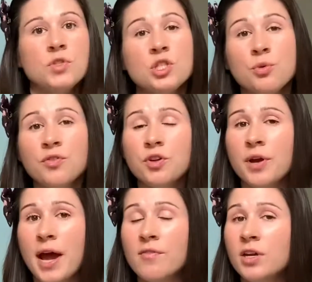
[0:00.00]
So if you're
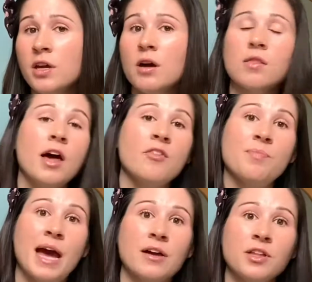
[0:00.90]
having a lot of
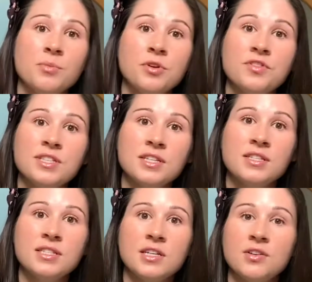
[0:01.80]
back labor, this can
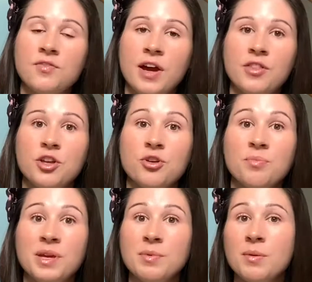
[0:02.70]
signify that your
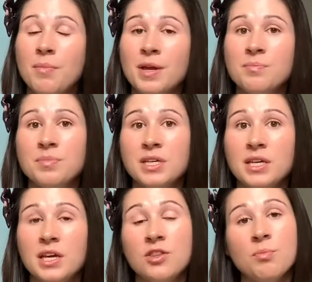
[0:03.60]
baby might
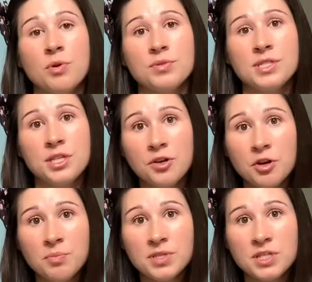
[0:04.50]
be in the posterior
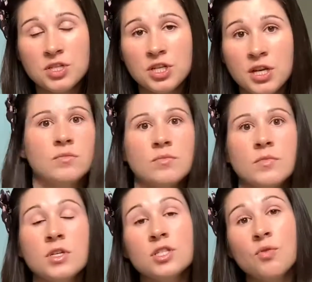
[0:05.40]
position.
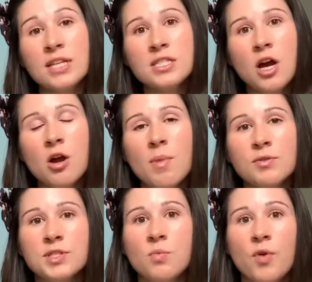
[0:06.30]
So let's talk
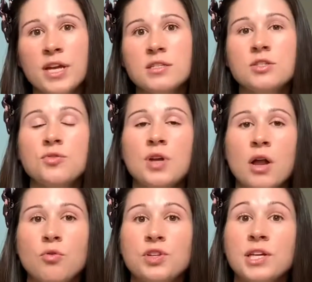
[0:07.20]
about some ways to
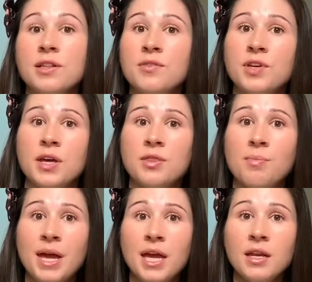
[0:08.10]
not only alleviate the
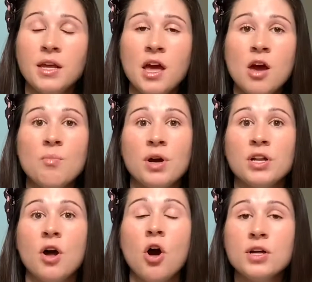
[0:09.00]
pain, but
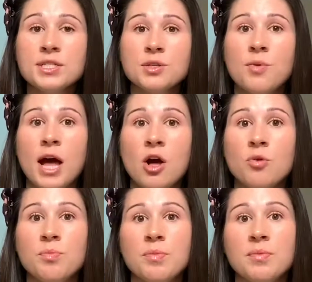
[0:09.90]
also
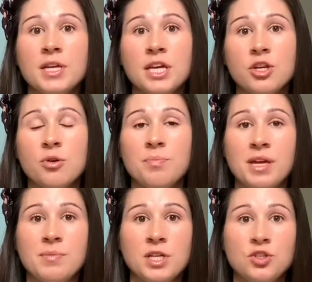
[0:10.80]
help get your
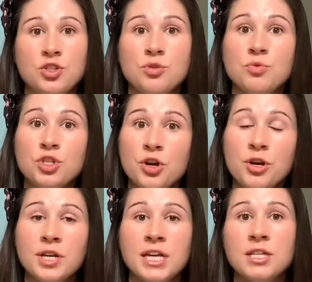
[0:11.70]
baby to
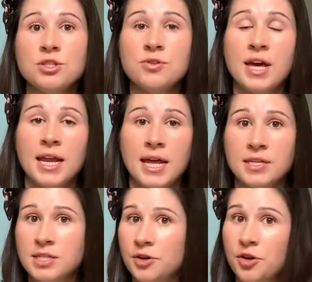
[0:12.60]
turn into that
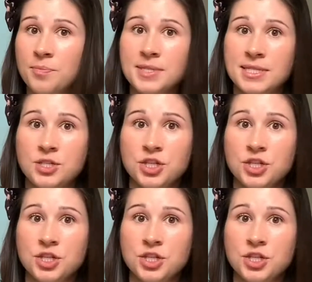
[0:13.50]
anterior position.